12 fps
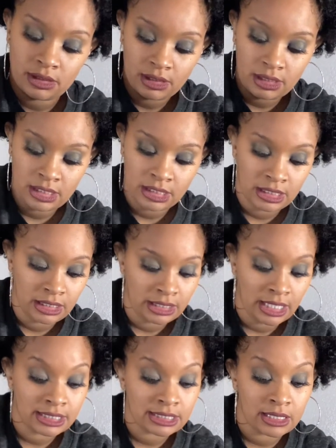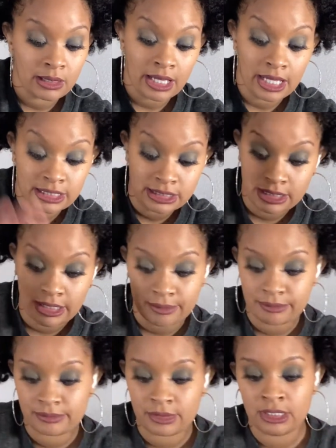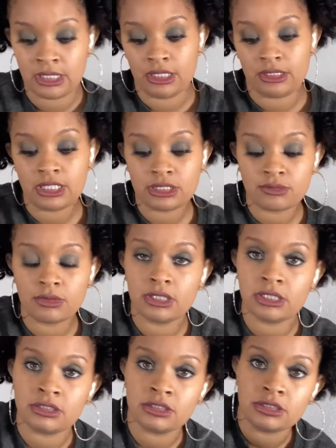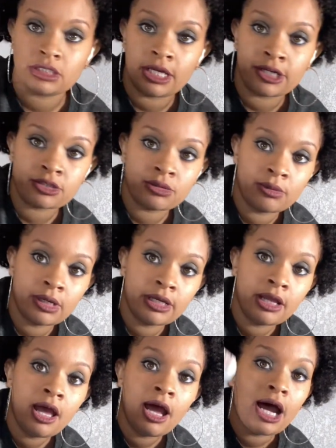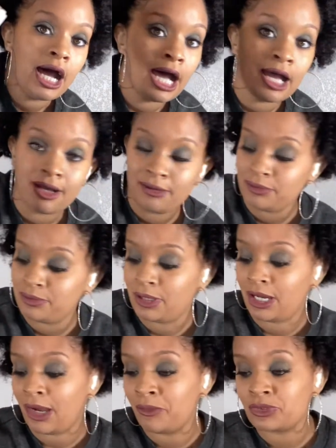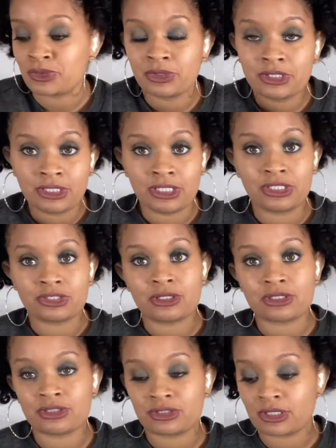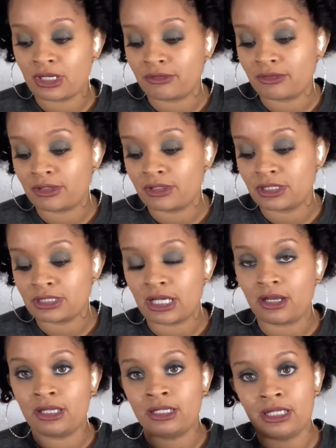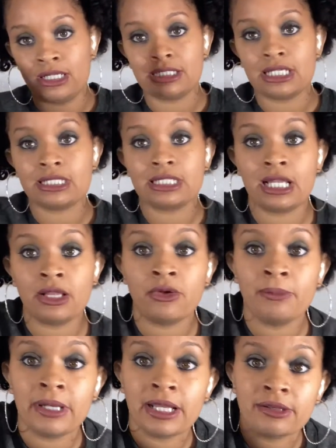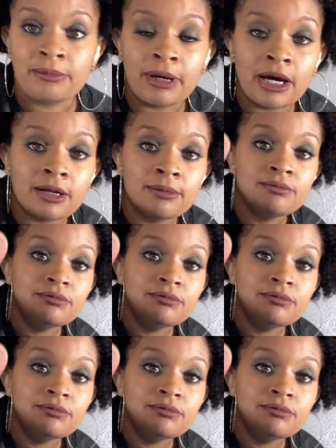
And then that's the last step. And then this one is just the extra one. I was reading the instructions trying to figure this out, and then it says it a little bit at the bottom.